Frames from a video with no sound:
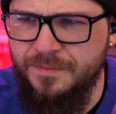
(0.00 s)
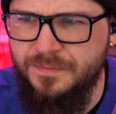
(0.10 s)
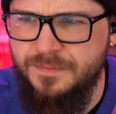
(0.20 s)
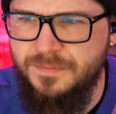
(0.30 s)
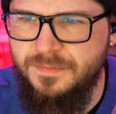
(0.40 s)

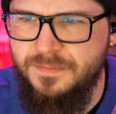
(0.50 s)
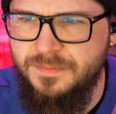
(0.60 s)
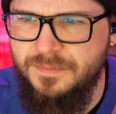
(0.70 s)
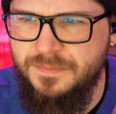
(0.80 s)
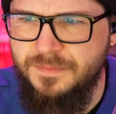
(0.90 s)

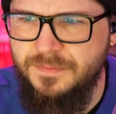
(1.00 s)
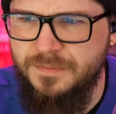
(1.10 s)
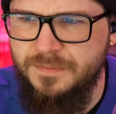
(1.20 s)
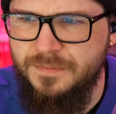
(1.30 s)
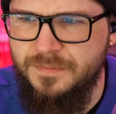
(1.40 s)

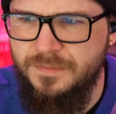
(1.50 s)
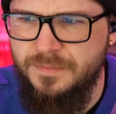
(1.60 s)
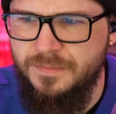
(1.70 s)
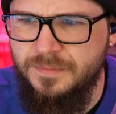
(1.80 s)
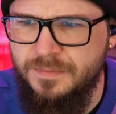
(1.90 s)

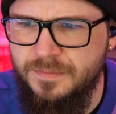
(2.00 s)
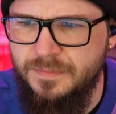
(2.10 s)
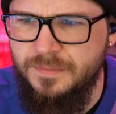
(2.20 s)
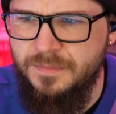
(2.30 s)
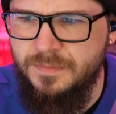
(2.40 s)

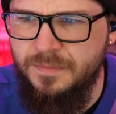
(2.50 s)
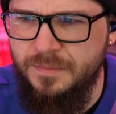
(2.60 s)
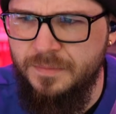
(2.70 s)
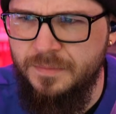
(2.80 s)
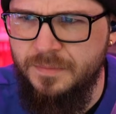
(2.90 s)

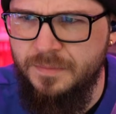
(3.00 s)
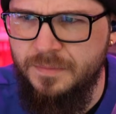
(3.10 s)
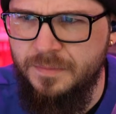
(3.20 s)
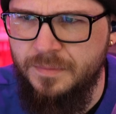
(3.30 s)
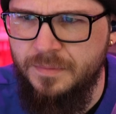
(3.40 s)
No one is speaking in this clip.